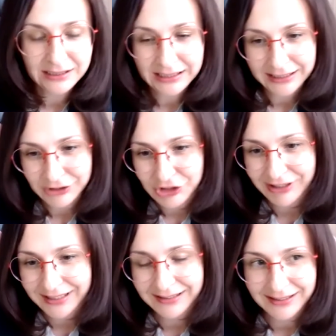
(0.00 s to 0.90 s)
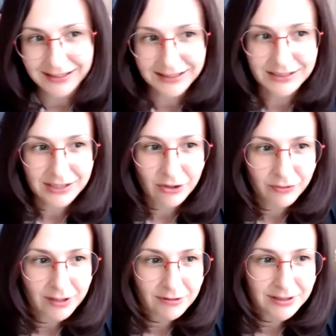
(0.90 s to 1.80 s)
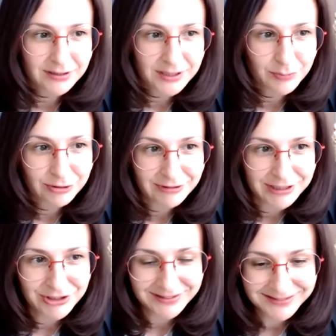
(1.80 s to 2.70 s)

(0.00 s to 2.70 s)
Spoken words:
and China and South Korean cooperation.